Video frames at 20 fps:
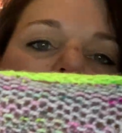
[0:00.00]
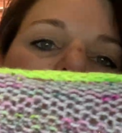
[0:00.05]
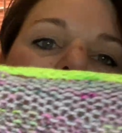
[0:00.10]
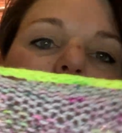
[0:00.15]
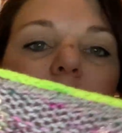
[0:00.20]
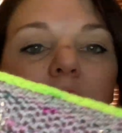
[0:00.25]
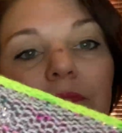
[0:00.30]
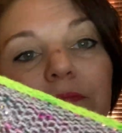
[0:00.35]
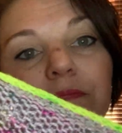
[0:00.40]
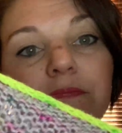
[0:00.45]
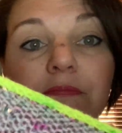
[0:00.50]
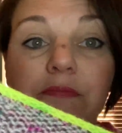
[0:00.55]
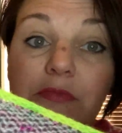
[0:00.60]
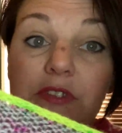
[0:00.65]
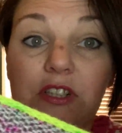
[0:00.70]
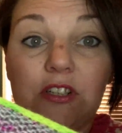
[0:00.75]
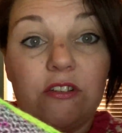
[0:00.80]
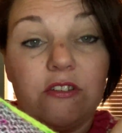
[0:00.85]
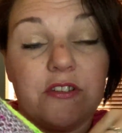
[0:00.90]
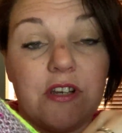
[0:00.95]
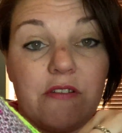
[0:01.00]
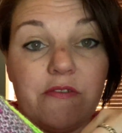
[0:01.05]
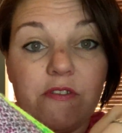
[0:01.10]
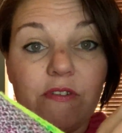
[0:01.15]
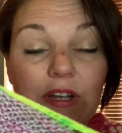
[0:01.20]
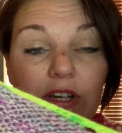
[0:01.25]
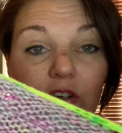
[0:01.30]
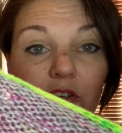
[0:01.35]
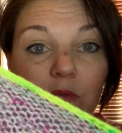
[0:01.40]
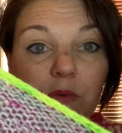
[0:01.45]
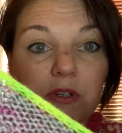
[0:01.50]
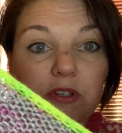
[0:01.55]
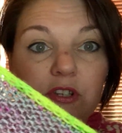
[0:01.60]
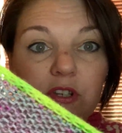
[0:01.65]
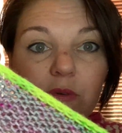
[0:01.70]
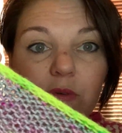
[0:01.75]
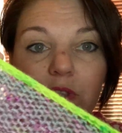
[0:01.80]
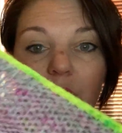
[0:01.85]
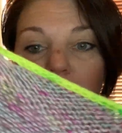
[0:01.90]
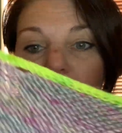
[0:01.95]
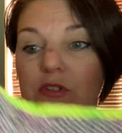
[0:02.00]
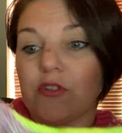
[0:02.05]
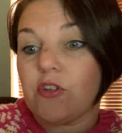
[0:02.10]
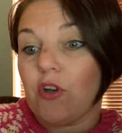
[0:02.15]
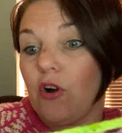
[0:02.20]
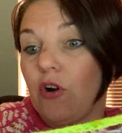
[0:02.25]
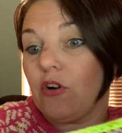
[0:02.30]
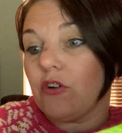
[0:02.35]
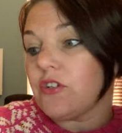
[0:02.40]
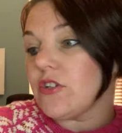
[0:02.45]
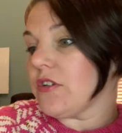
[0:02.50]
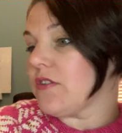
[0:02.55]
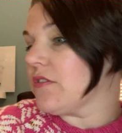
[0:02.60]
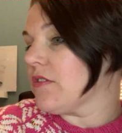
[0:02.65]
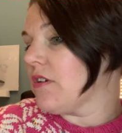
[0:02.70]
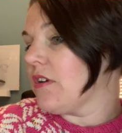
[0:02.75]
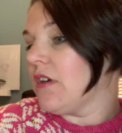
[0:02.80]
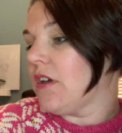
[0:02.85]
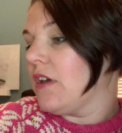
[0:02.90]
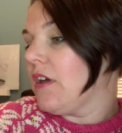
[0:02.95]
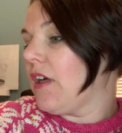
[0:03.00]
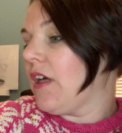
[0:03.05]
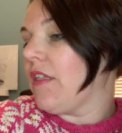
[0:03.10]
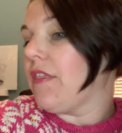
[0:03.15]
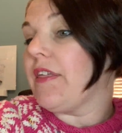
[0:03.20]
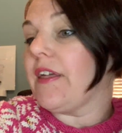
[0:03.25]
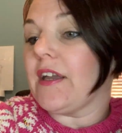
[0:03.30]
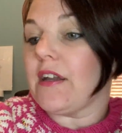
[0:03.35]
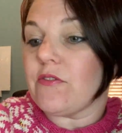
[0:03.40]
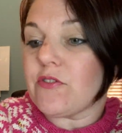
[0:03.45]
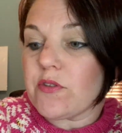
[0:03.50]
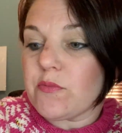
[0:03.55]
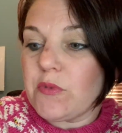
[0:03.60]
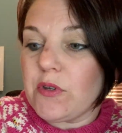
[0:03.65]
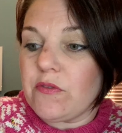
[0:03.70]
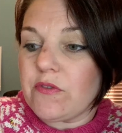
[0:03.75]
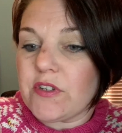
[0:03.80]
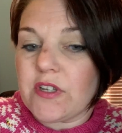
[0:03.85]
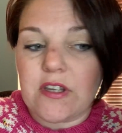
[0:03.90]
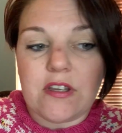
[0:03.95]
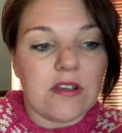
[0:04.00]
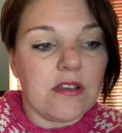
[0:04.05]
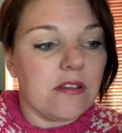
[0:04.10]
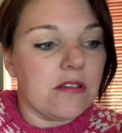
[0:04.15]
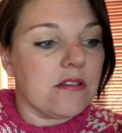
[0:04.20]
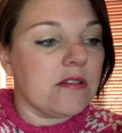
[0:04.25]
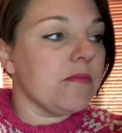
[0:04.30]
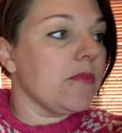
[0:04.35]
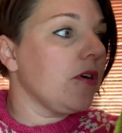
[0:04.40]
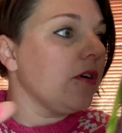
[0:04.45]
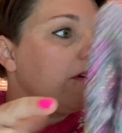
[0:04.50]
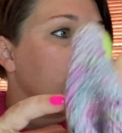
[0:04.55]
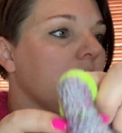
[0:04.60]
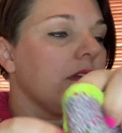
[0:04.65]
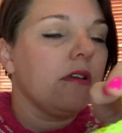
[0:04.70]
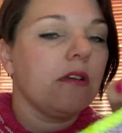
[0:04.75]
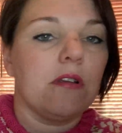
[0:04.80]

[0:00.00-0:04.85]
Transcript: you know, never really known what to do with it, but it's gorgeous. I think I've just moved it this morning.